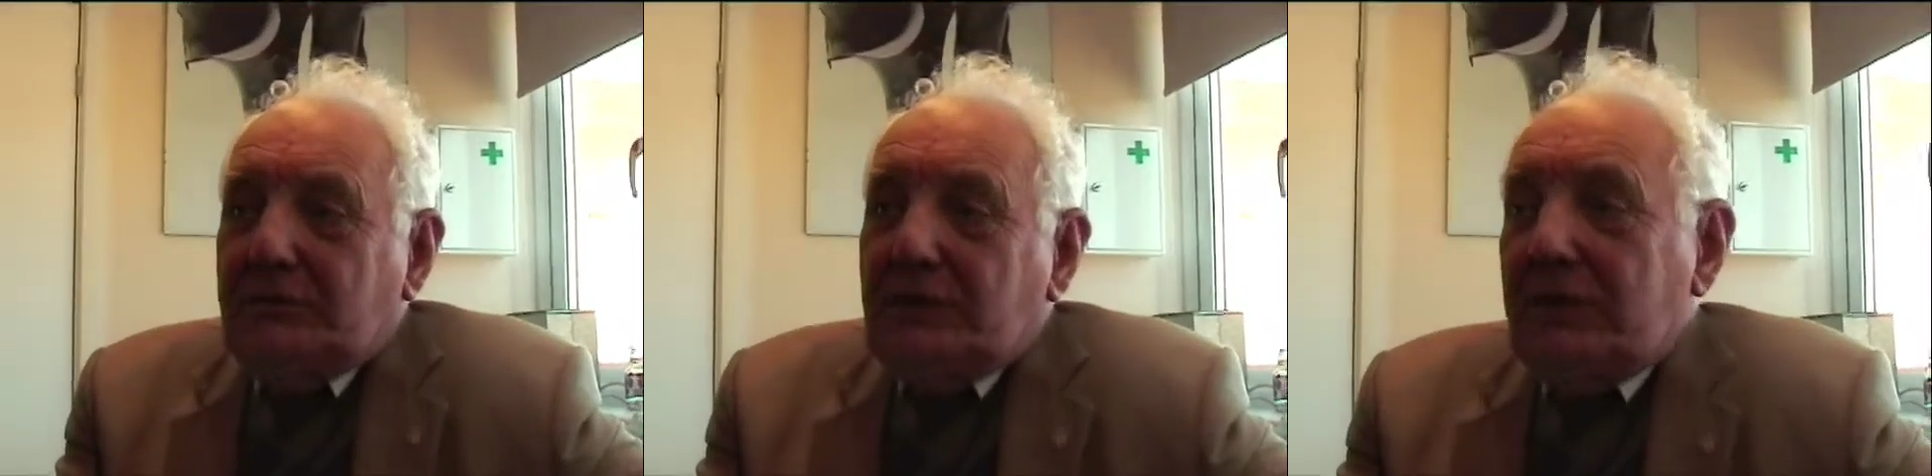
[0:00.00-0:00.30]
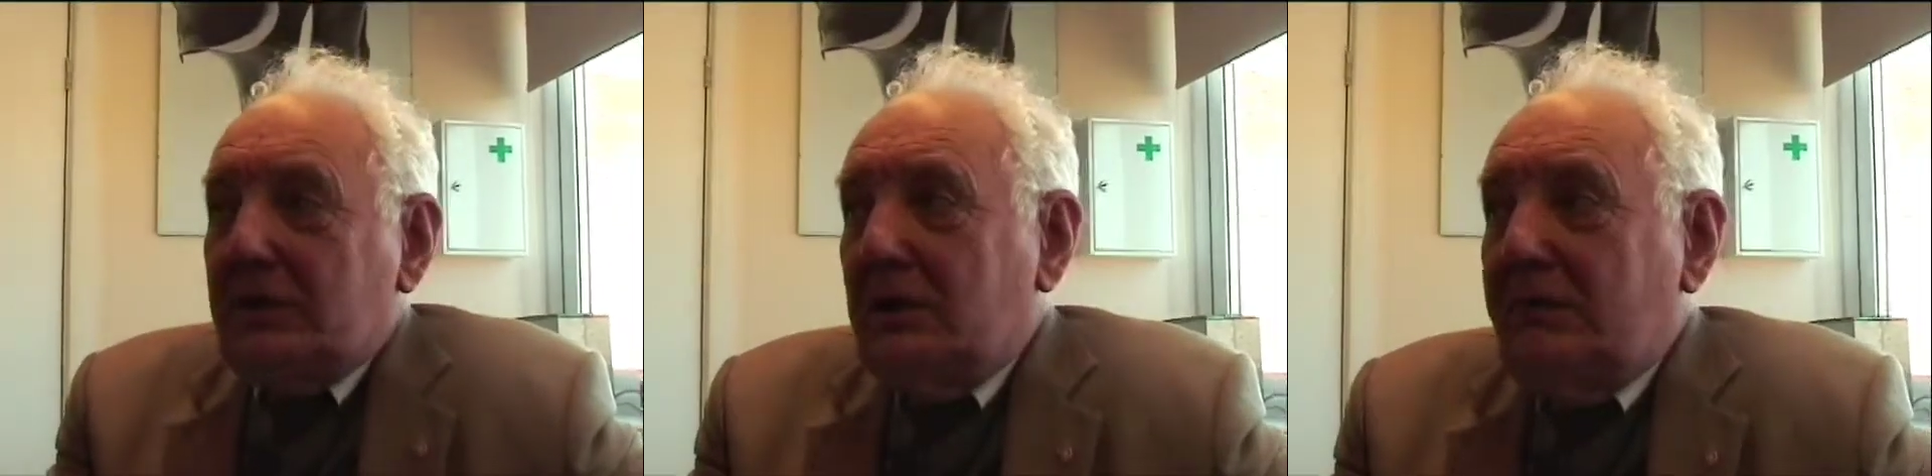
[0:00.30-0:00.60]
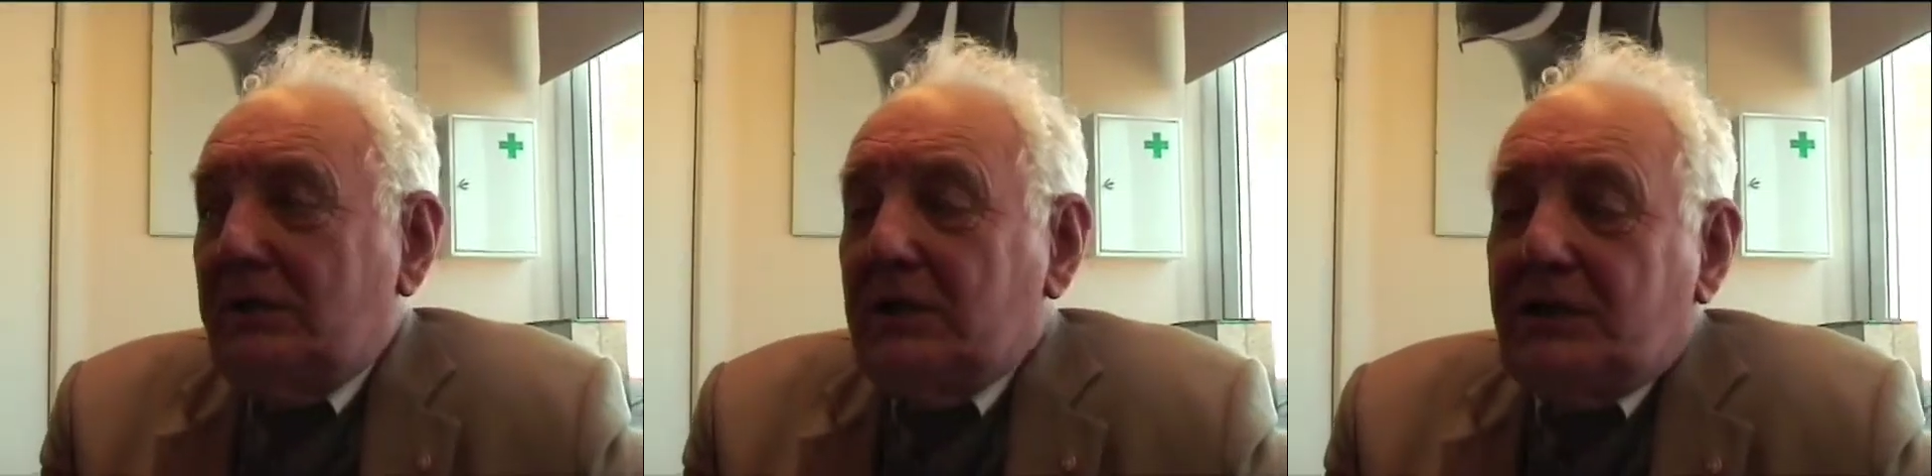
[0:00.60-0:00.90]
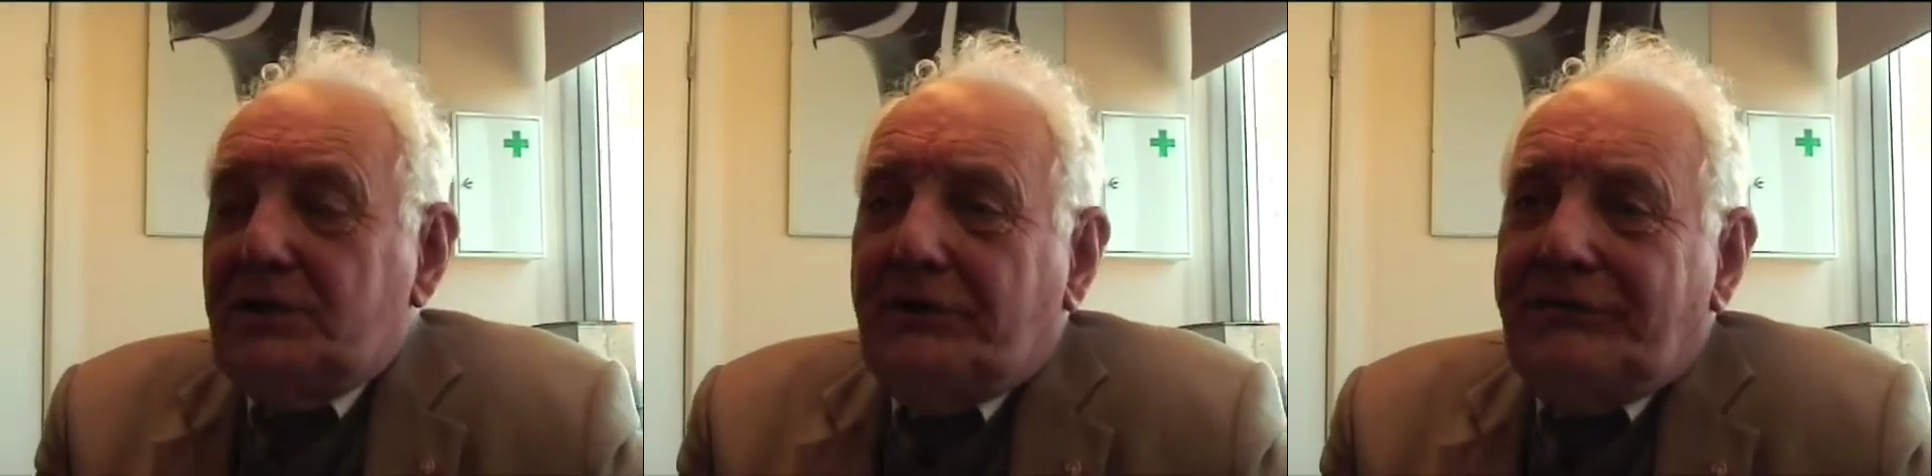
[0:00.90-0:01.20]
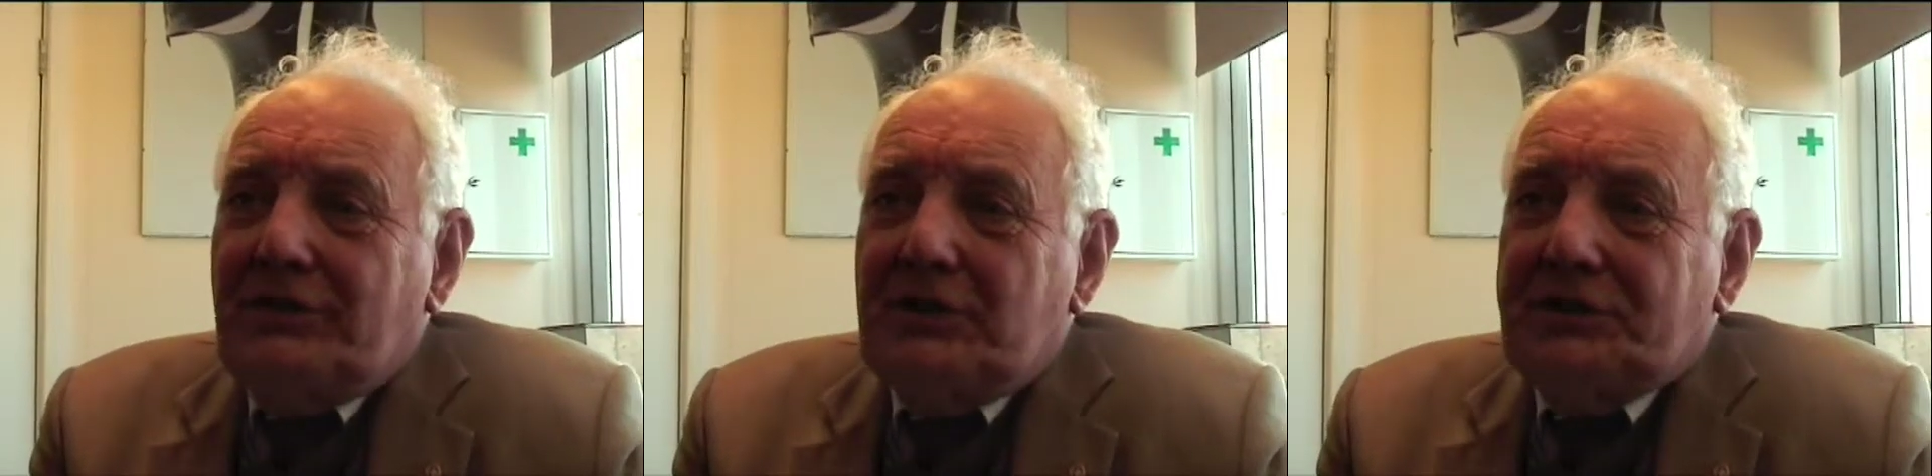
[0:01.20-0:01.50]
But it's obviously it's not
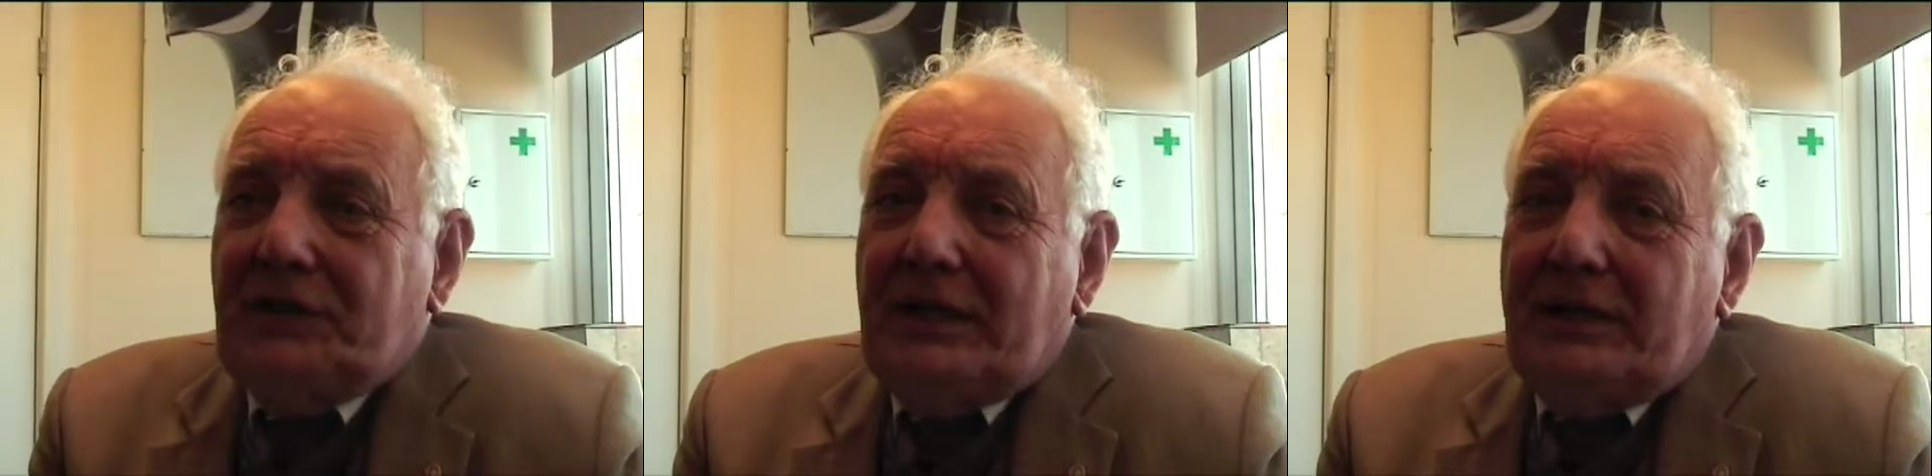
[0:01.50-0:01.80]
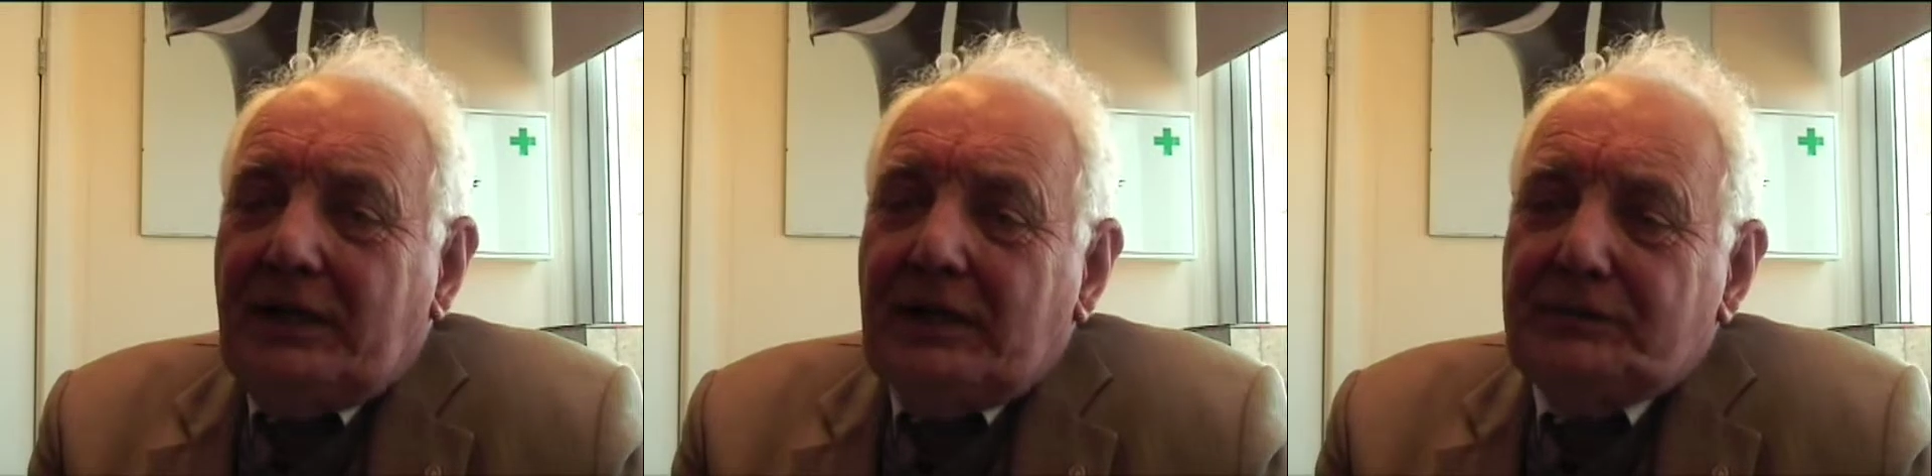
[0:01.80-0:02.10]
finished here yet.